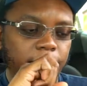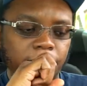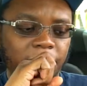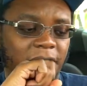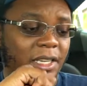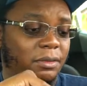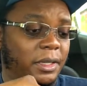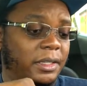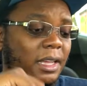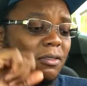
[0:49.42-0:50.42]
Excuse
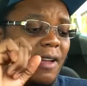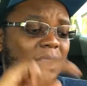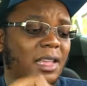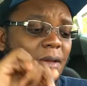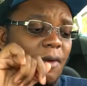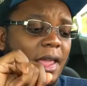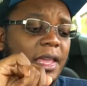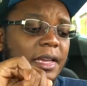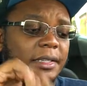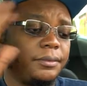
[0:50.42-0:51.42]
me. There's a rock type right
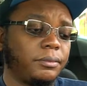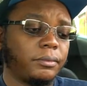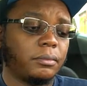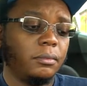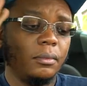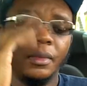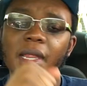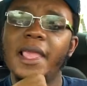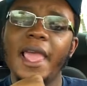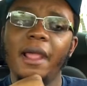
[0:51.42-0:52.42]
here.
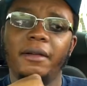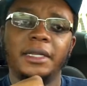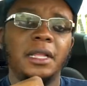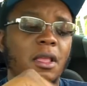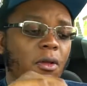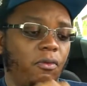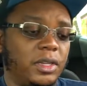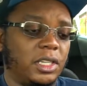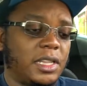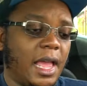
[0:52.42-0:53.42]
Aaron,
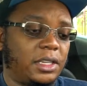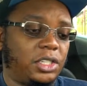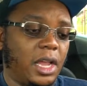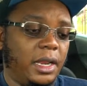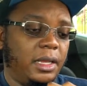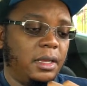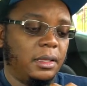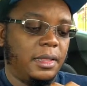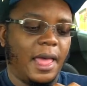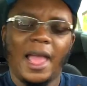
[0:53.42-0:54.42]
which is not shiny.
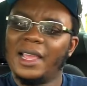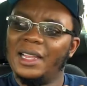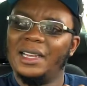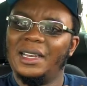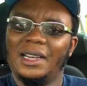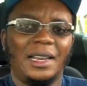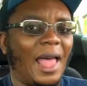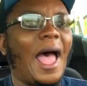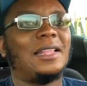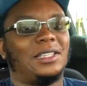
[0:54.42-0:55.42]
Not,
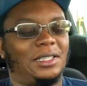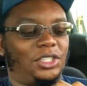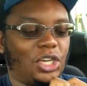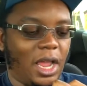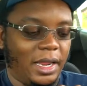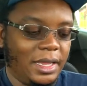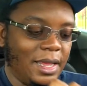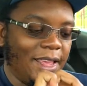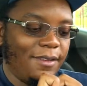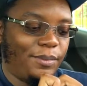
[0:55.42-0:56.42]
not shiny.
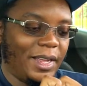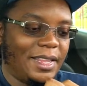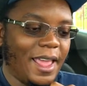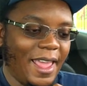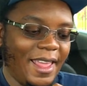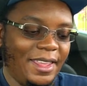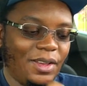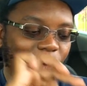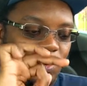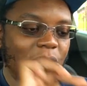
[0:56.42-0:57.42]
But
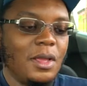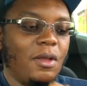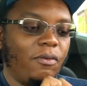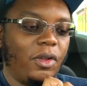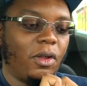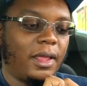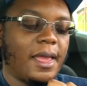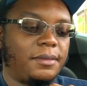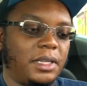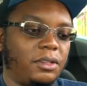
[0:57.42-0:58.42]
anywho, we're going to
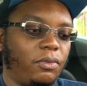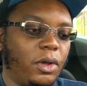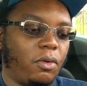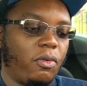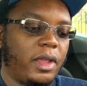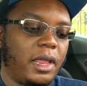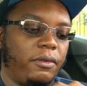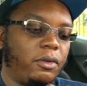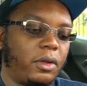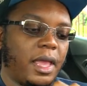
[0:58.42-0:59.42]
capture this real quick, and
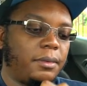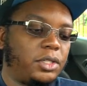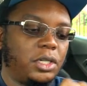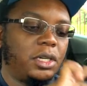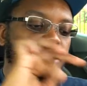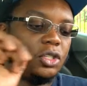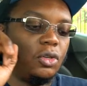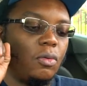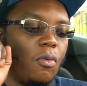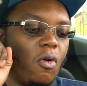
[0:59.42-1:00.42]
then we're going to capture
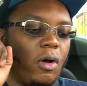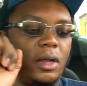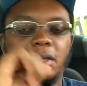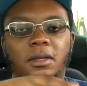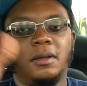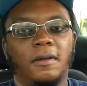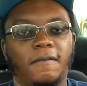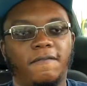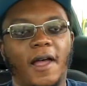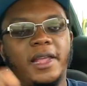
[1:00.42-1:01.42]
two more
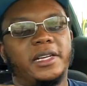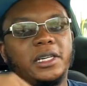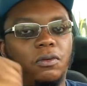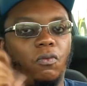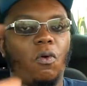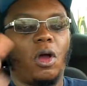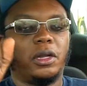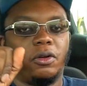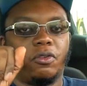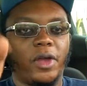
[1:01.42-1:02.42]
fire,
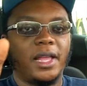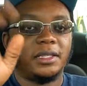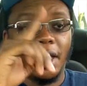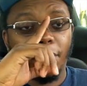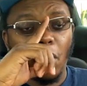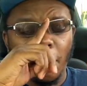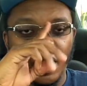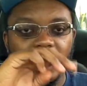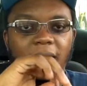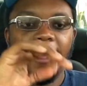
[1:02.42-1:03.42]
water, grass type
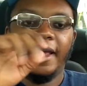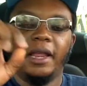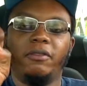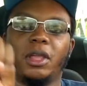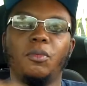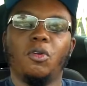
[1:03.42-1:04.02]
Pokemon. And then we can